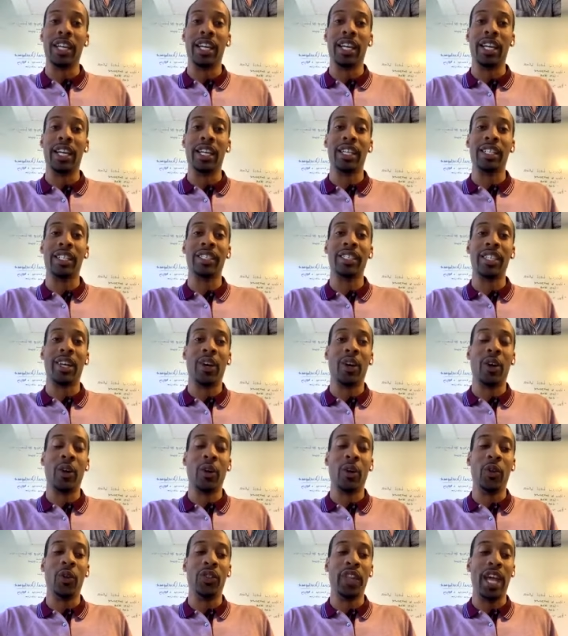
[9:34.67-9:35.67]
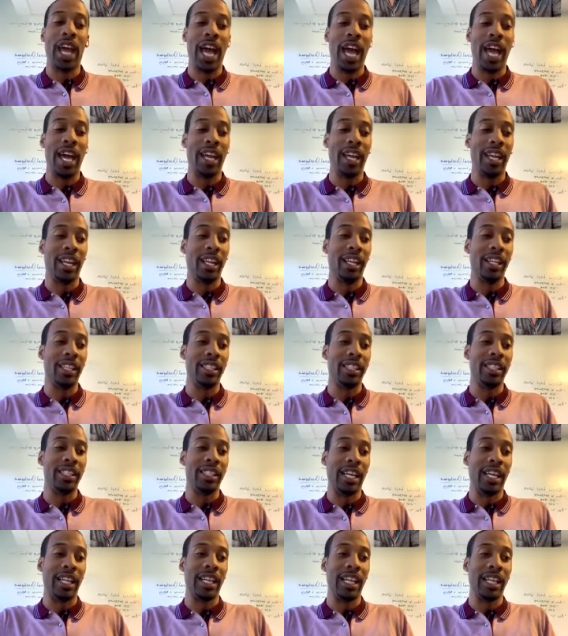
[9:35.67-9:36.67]
and, and so that is
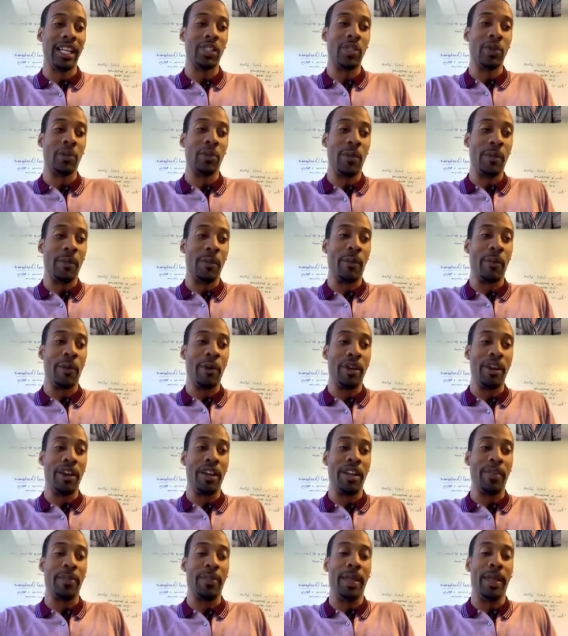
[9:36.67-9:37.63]
I think that's super important